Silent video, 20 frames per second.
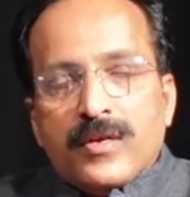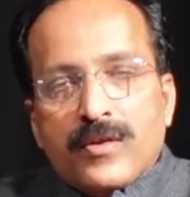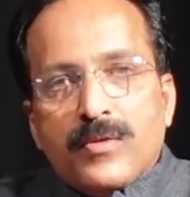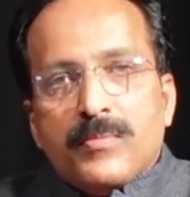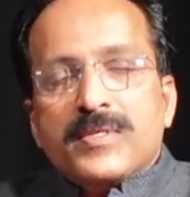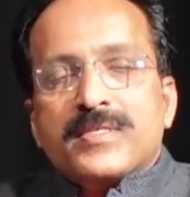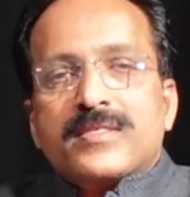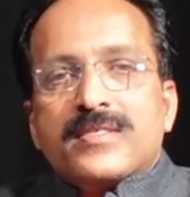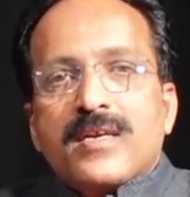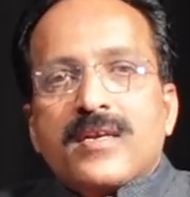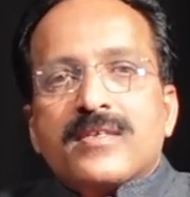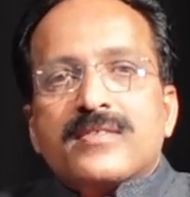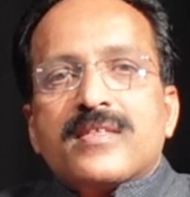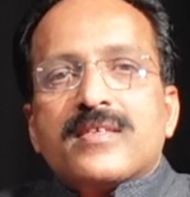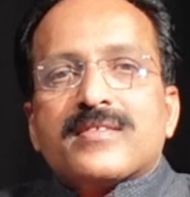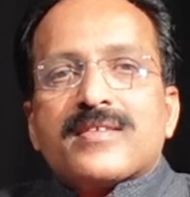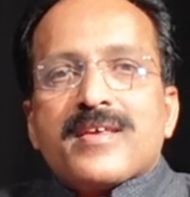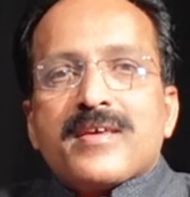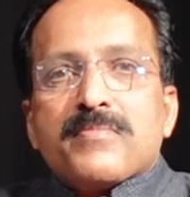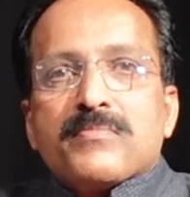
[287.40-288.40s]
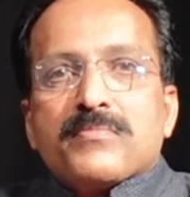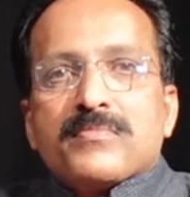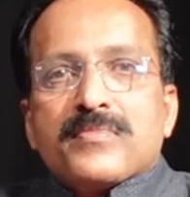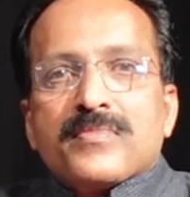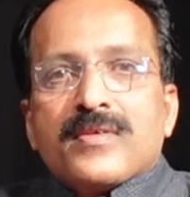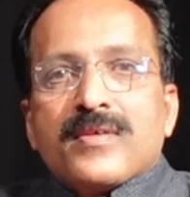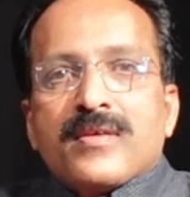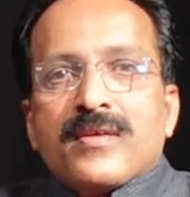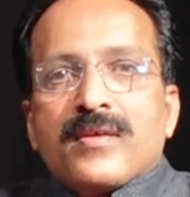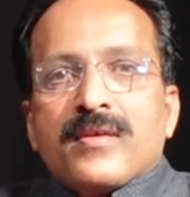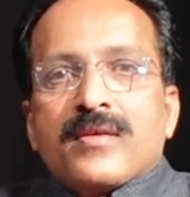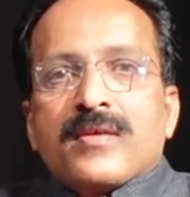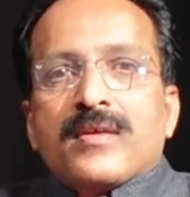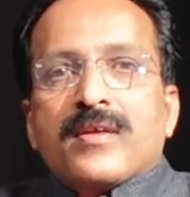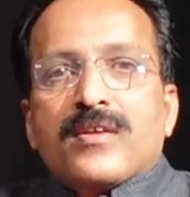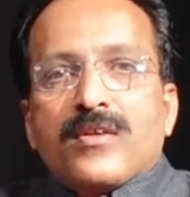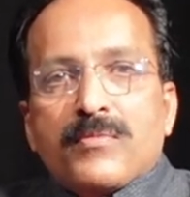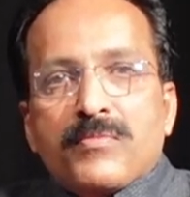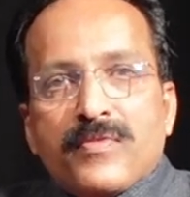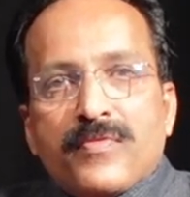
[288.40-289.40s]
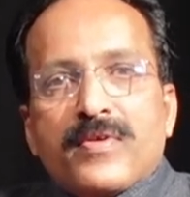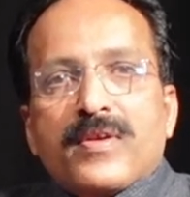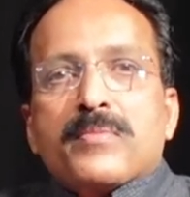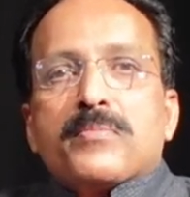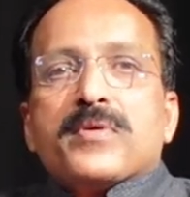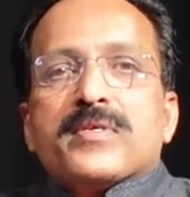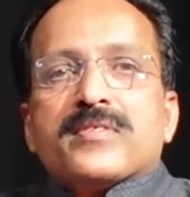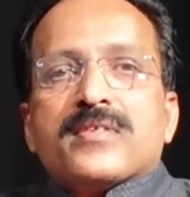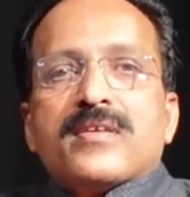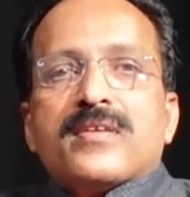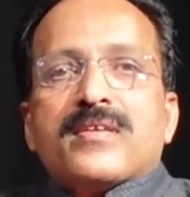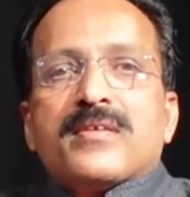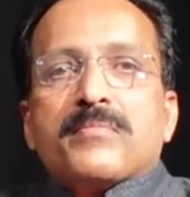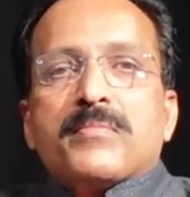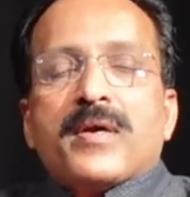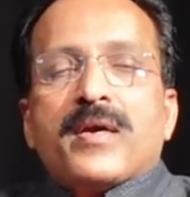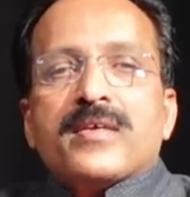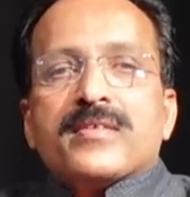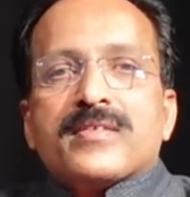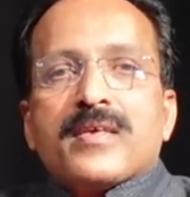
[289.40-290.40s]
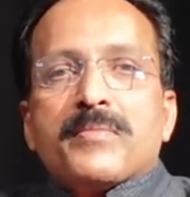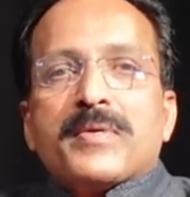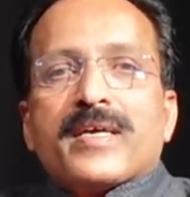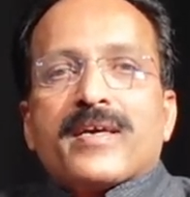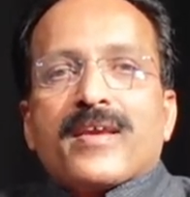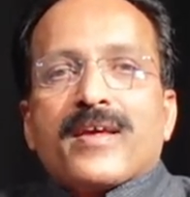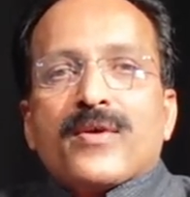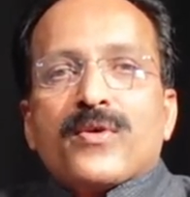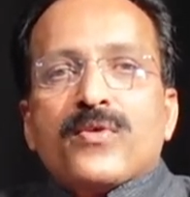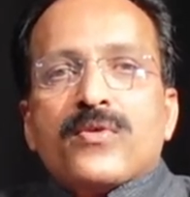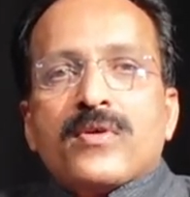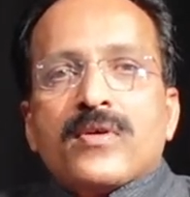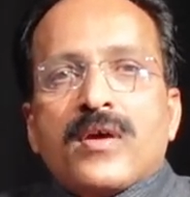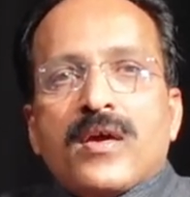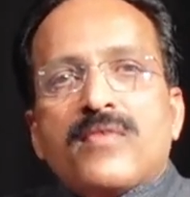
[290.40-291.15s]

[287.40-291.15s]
it will be still the same. It will be 50% by semi-cryo